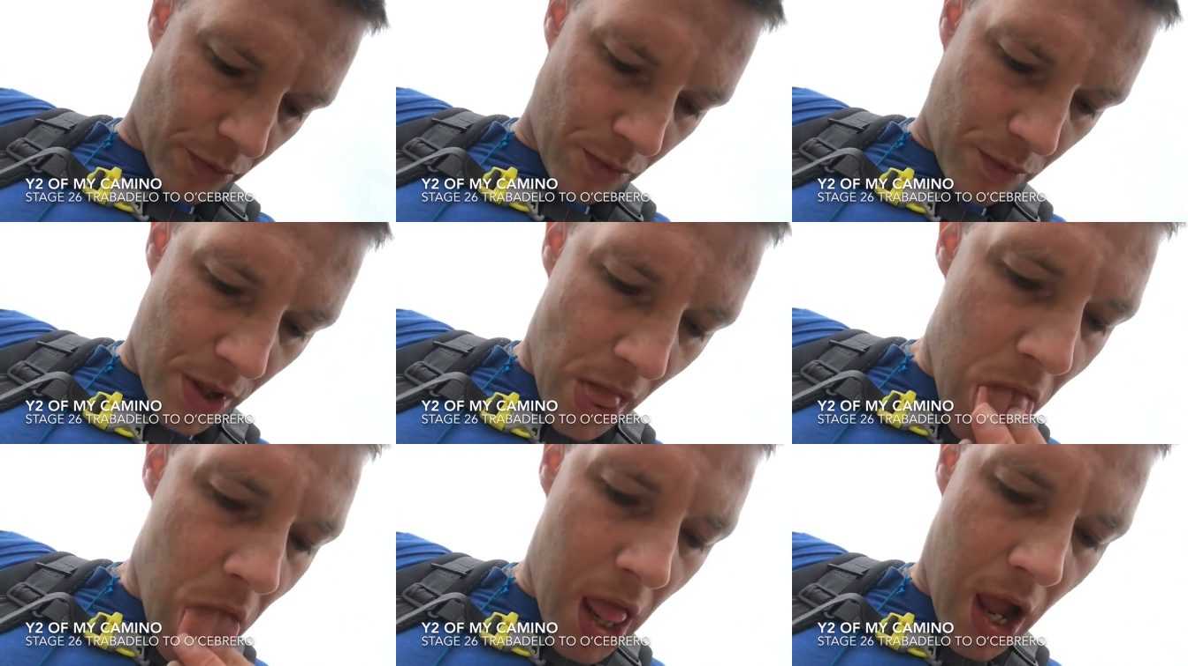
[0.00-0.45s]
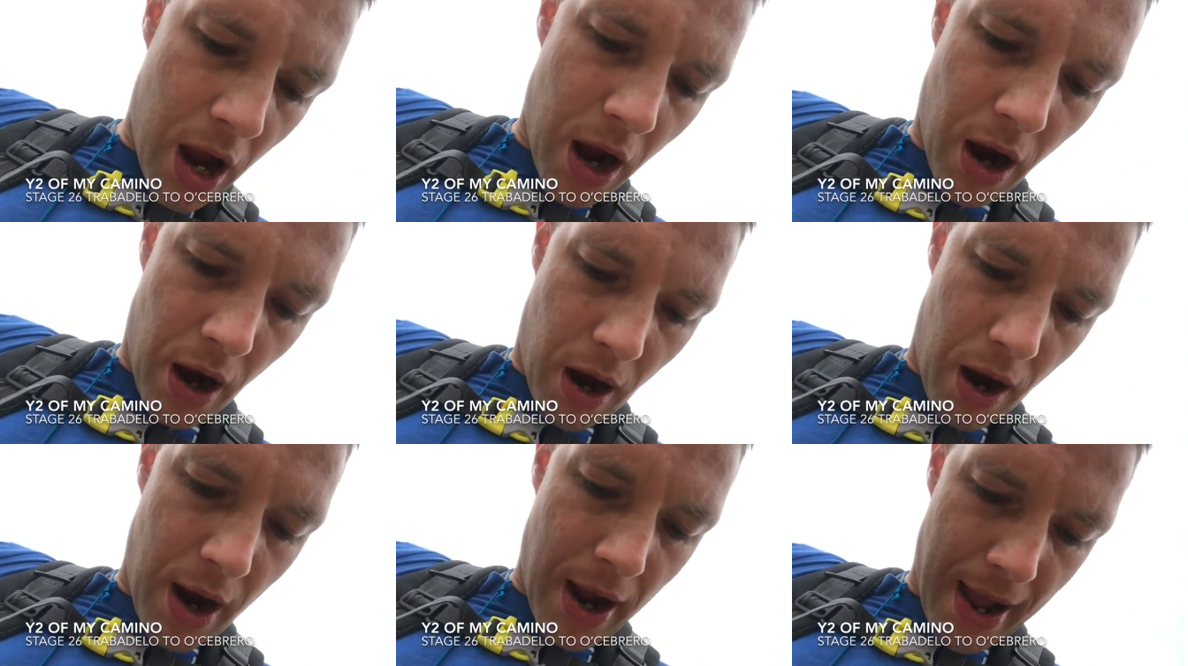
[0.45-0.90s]
we
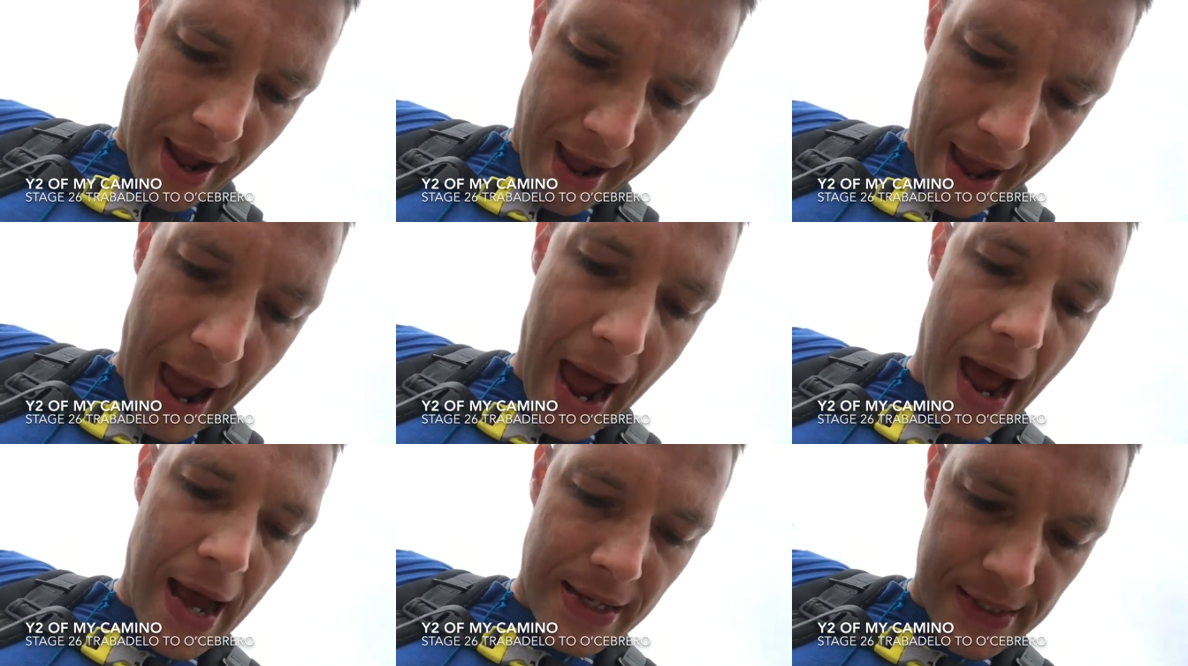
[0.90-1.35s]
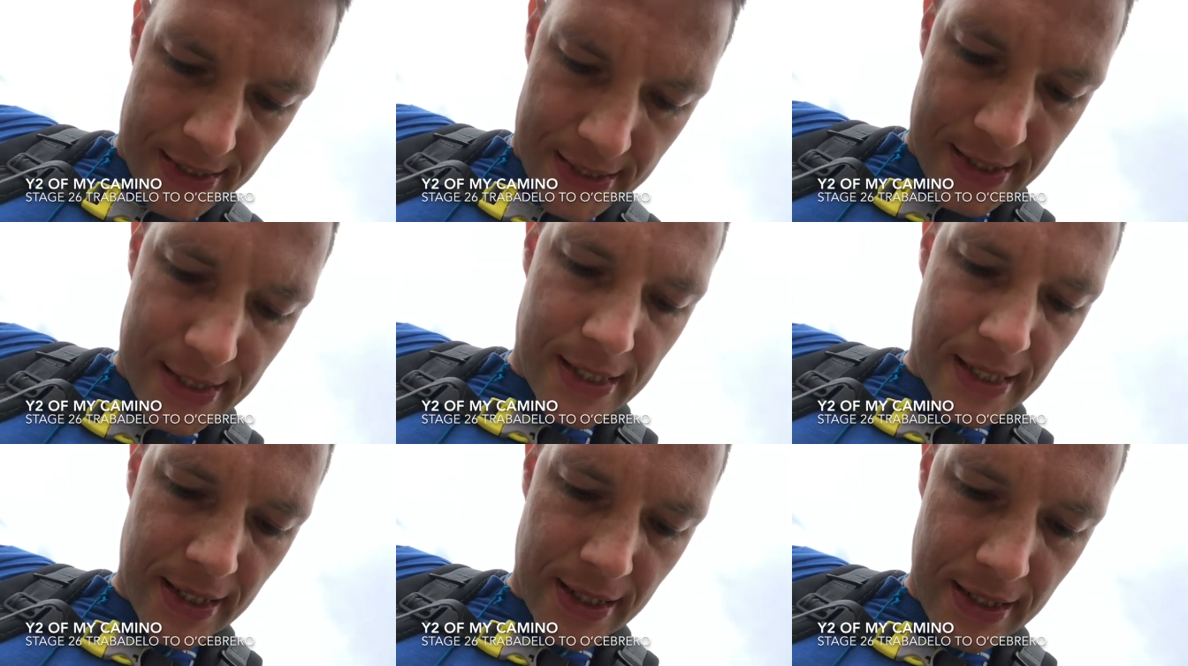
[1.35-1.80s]
are
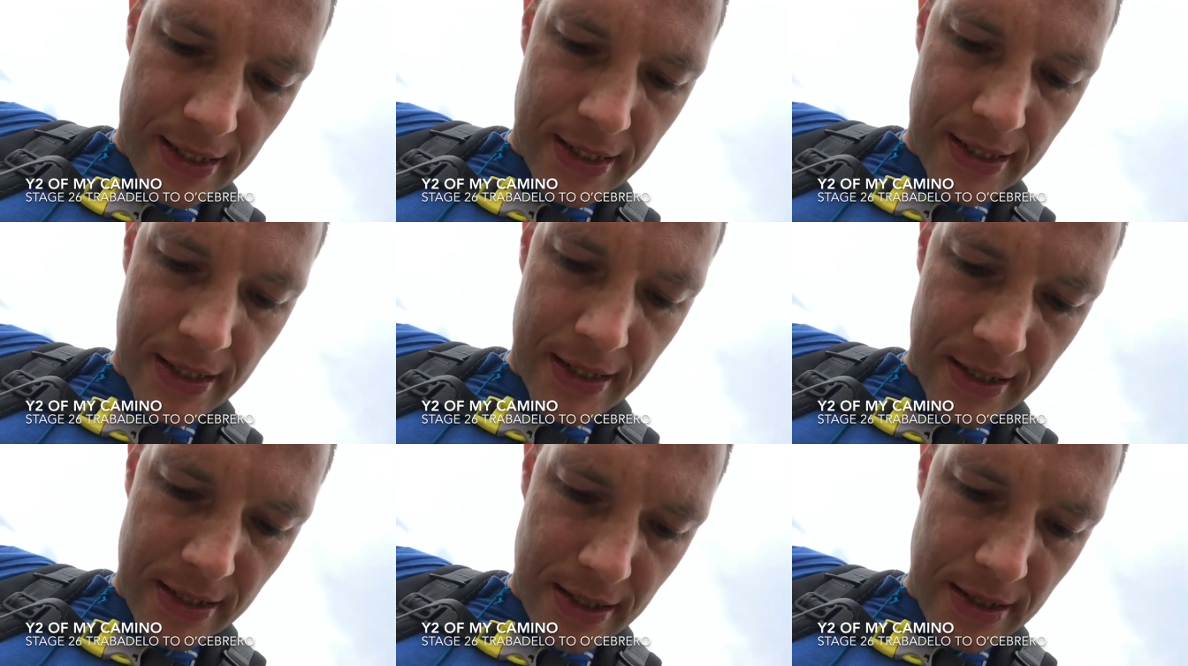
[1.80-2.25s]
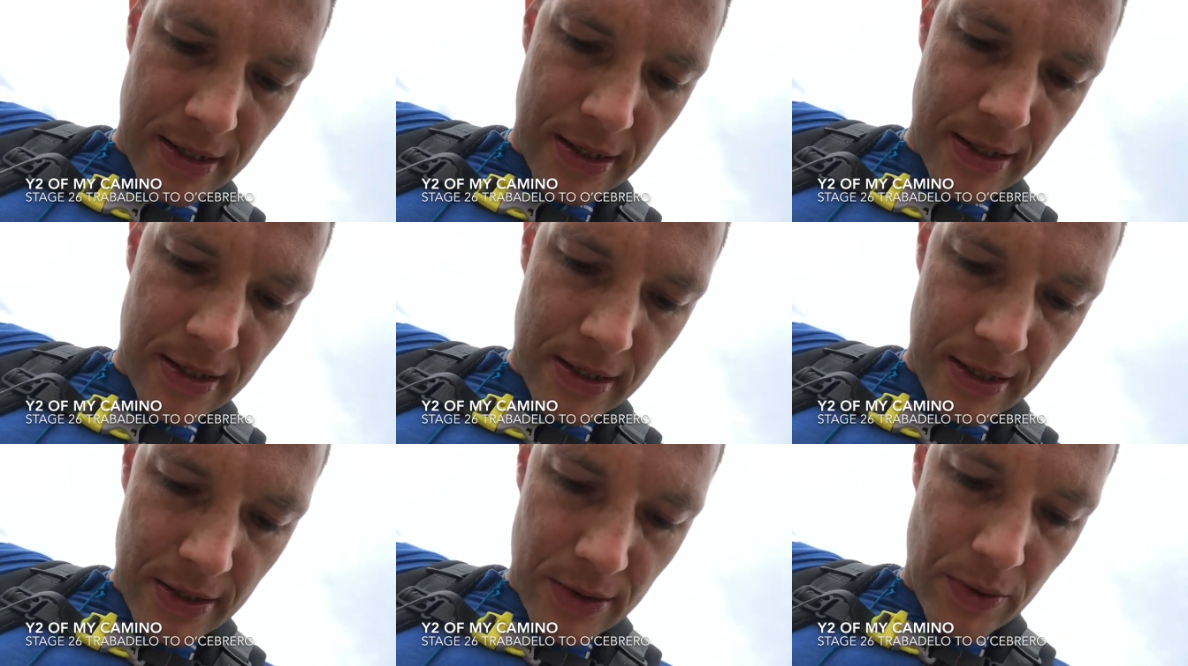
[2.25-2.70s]
at.
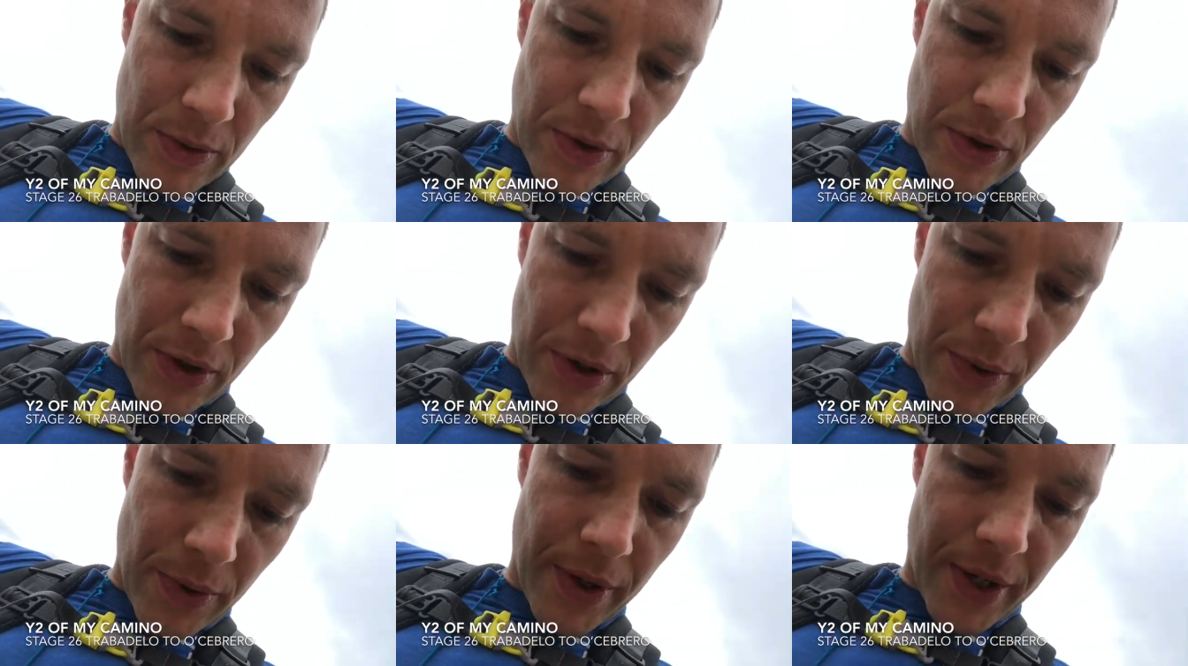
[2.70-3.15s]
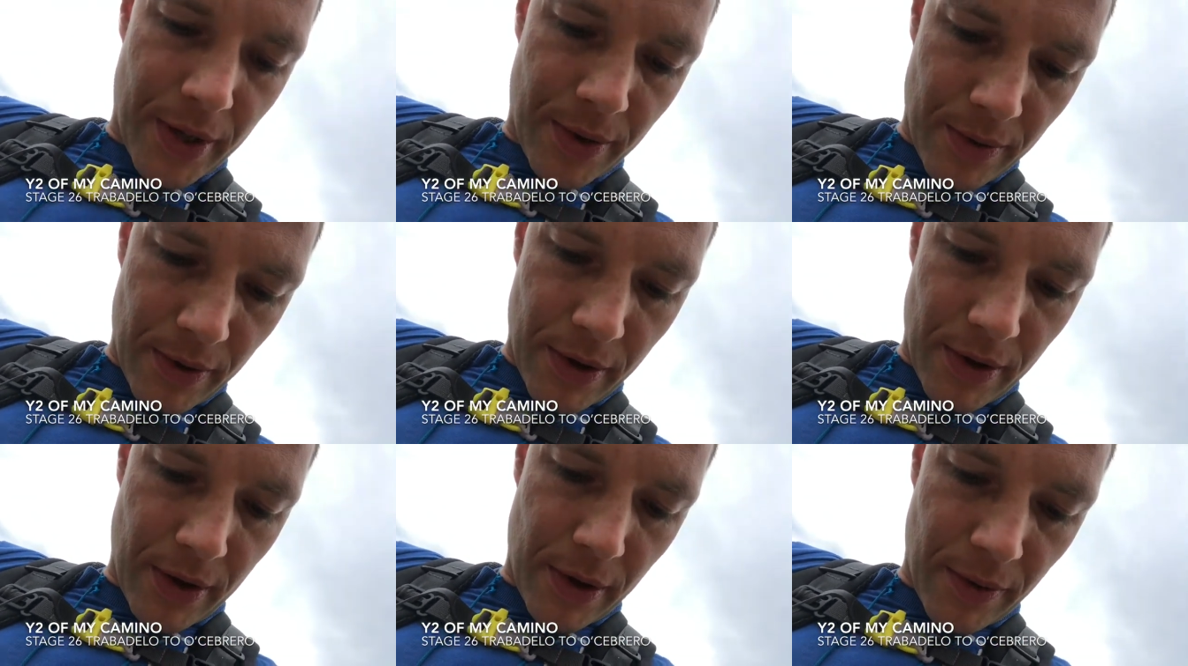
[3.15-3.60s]
Where are
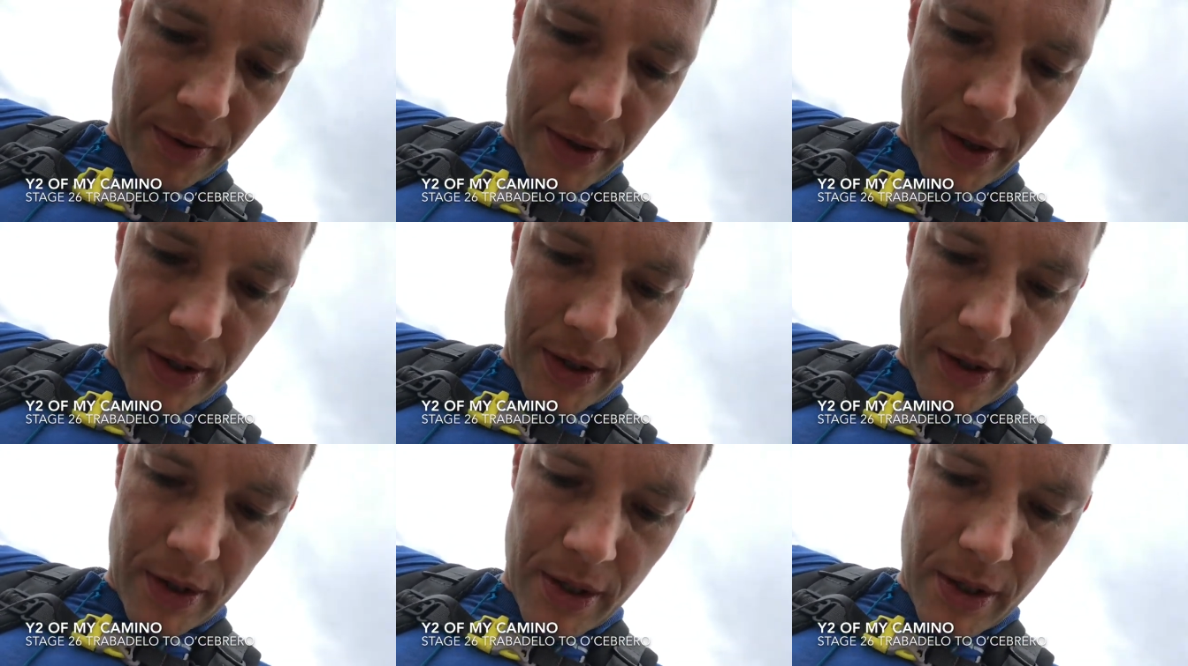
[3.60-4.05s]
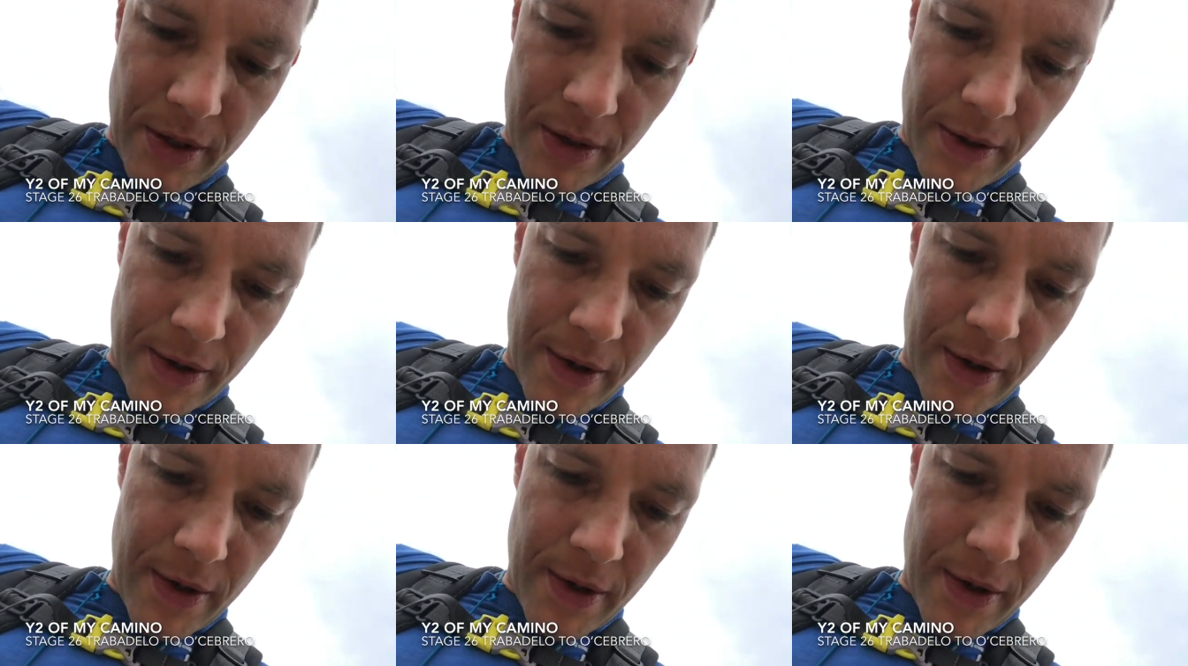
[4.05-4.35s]
we? Where are we here?